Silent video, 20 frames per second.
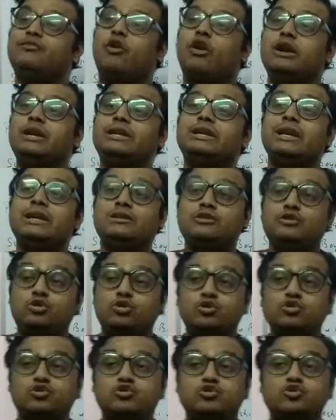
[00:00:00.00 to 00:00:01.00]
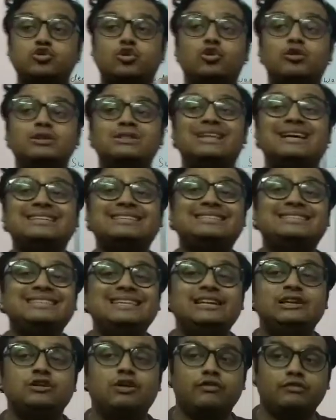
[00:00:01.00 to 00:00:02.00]
wanted to sow the
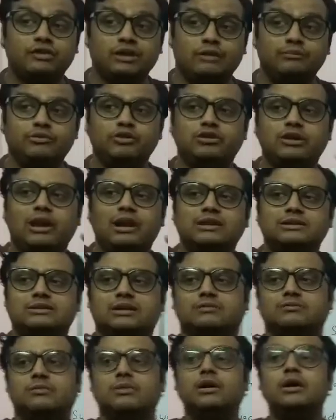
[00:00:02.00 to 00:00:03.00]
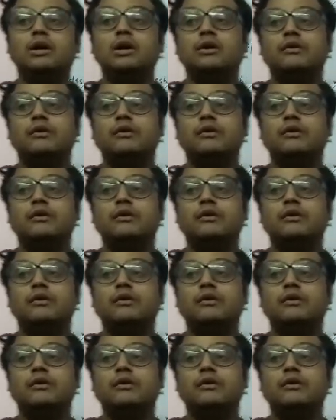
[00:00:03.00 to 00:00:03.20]
seed of communalism.